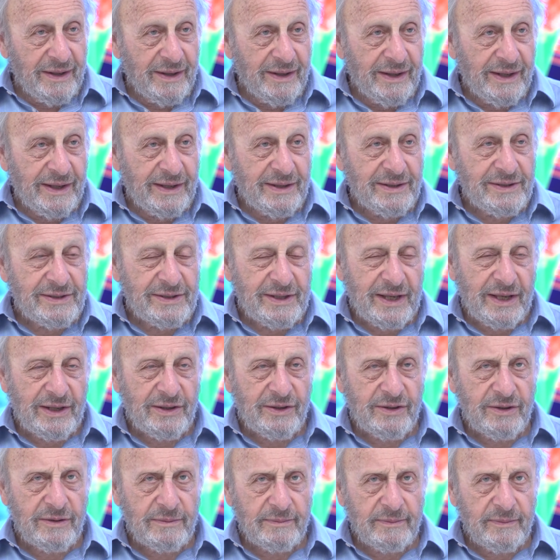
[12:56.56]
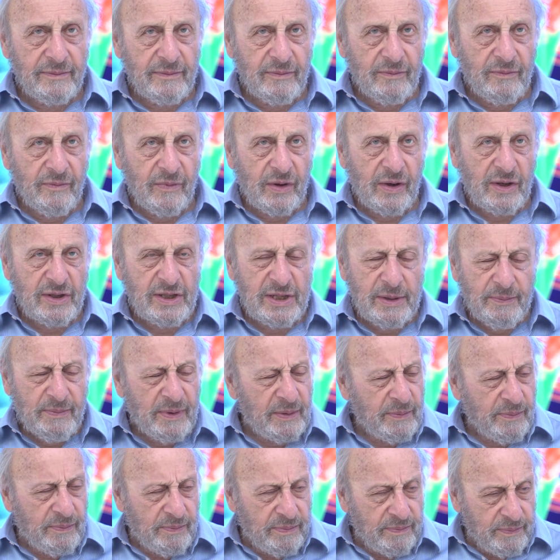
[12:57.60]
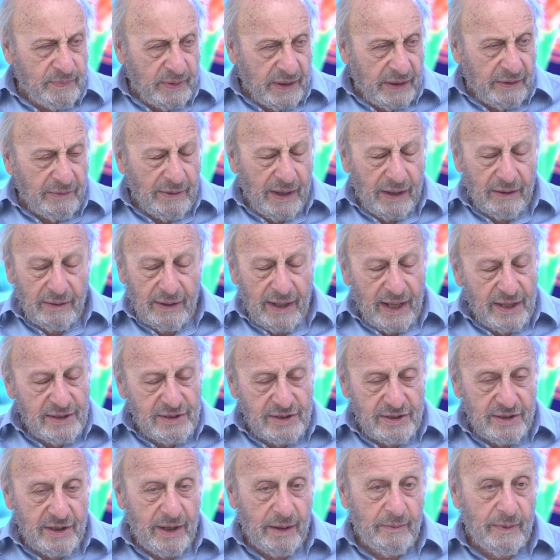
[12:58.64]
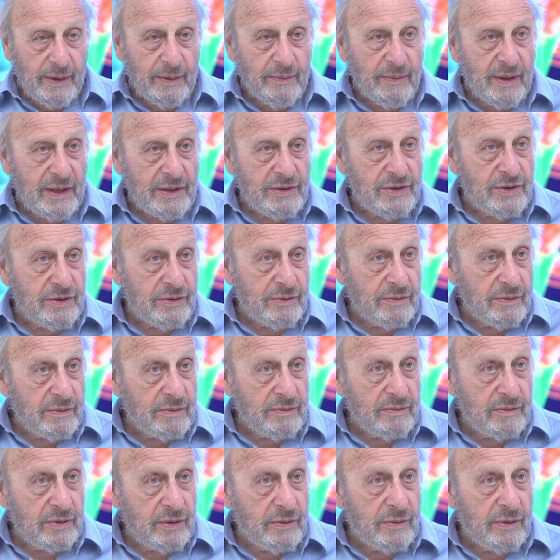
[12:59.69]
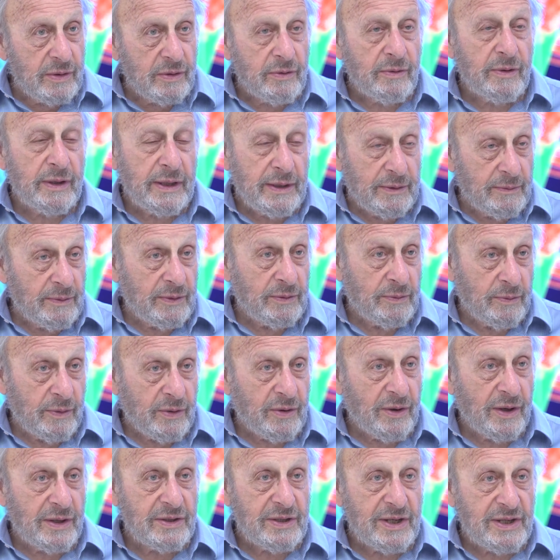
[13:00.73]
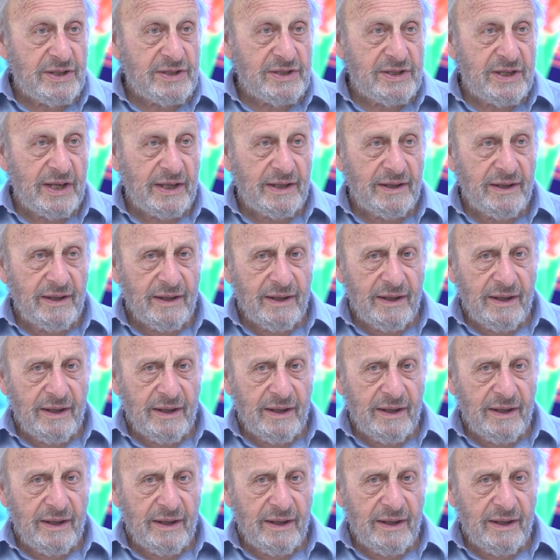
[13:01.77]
he said, when I said, but Piero, last time we met you agreed with what I just said.